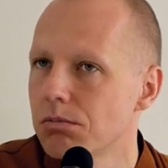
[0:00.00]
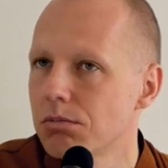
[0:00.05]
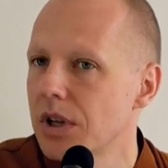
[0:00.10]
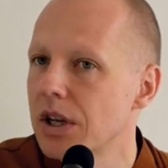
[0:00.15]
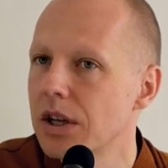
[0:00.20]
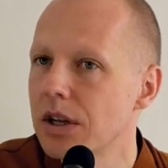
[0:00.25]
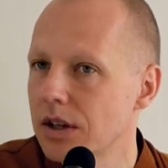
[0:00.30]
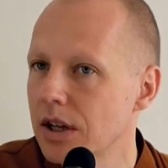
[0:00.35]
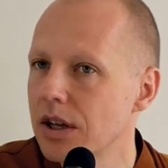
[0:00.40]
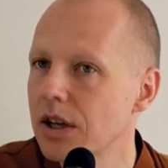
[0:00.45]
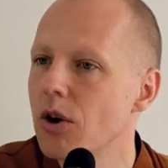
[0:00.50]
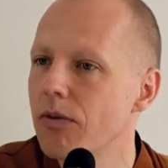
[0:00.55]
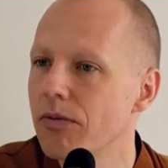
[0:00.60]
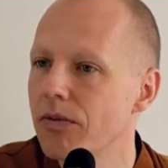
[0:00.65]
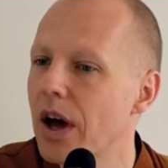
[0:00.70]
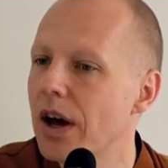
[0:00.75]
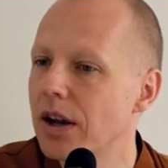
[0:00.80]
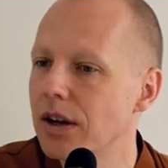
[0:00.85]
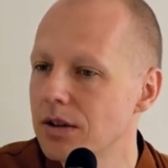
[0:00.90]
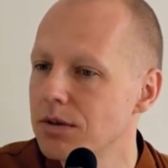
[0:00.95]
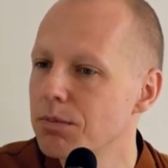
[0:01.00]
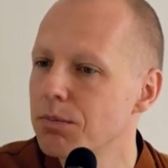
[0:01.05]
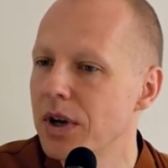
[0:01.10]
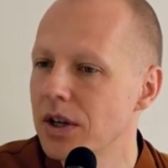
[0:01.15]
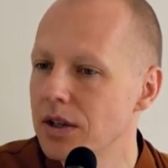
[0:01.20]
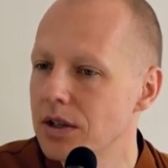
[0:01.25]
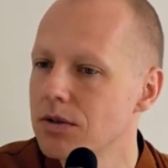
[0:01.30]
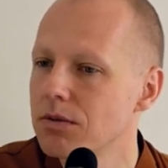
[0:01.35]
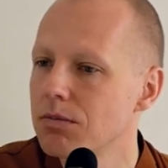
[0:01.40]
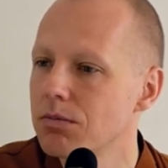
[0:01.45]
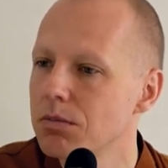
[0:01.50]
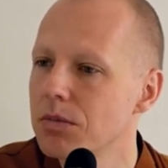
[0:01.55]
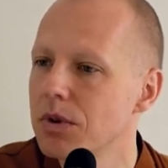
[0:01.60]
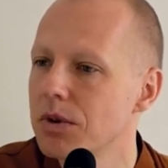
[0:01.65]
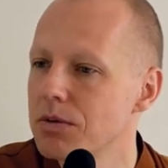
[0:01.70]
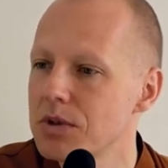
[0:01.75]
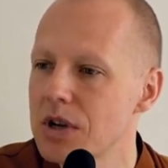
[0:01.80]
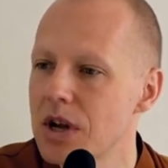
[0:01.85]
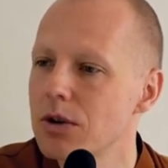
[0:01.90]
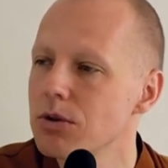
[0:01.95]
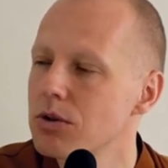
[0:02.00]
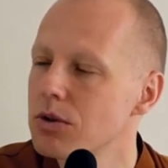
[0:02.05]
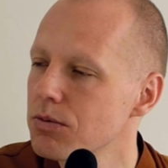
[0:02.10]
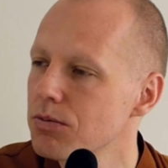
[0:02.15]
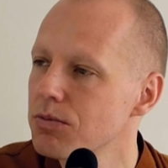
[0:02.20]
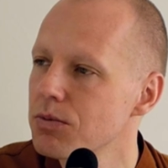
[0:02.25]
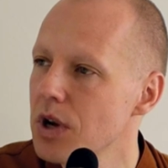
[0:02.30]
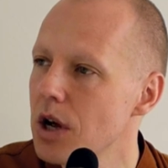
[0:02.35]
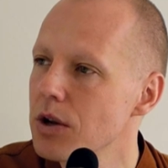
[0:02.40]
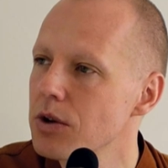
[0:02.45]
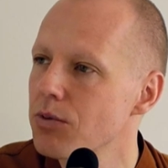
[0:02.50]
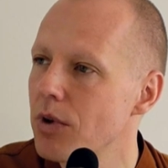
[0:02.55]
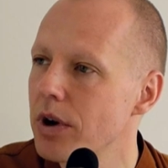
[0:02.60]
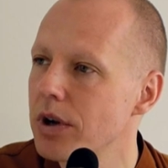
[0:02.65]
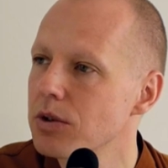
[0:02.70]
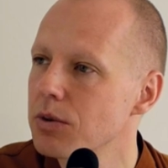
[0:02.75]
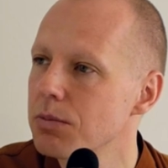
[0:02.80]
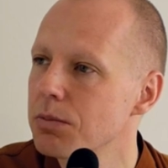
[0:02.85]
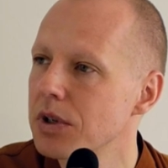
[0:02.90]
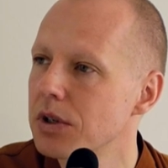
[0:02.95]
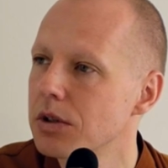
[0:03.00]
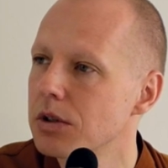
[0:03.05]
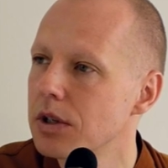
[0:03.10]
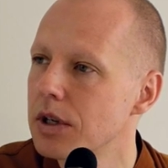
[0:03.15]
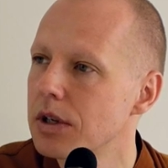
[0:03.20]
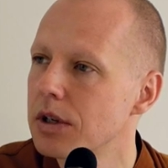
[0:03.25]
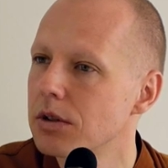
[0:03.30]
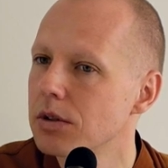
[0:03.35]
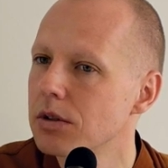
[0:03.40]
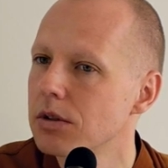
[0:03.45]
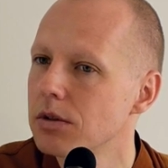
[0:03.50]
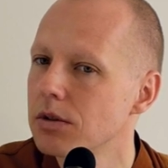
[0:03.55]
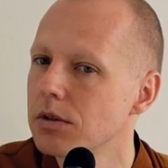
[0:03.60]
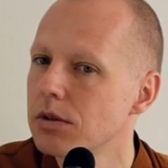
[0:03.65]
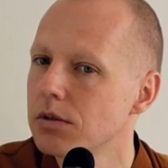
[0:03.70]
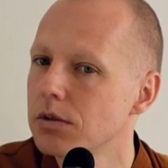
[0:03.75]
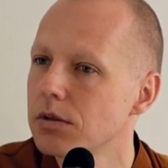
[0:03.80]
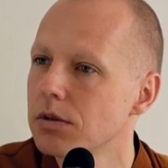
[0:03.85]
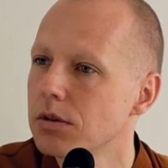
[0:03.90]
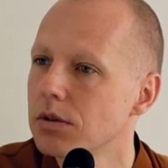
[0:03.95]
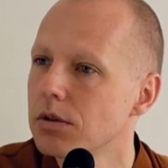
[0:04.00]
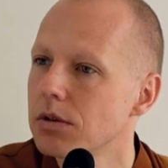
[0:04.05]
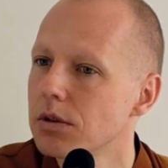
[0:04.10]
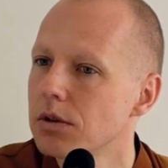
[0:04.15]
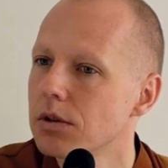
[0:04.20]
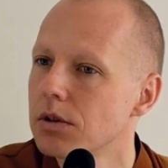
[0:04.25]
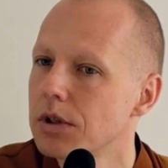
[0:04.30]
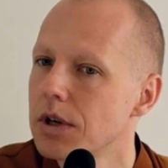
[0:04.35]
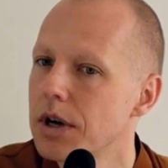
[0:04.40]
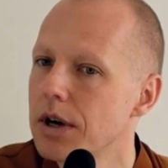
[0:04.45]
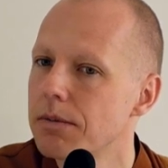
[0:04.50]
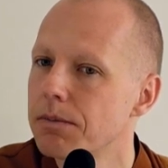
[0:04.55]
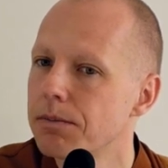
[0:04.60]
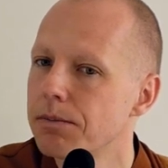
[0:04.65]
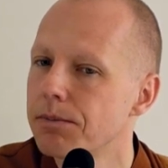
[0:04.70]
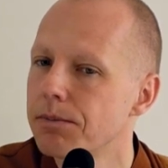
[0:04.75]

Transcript: didn't think of that, but it sounds sounds right to me. Yeah, yeah.